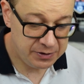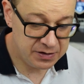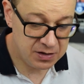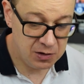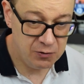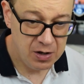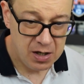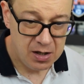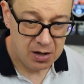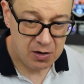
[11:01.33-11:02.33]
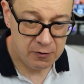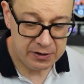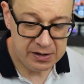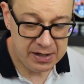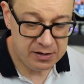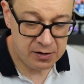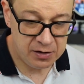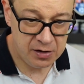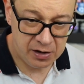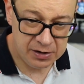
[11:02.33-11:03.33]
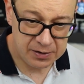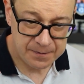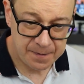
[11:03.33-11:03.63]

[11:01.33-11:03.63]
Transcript: just go coordinator dot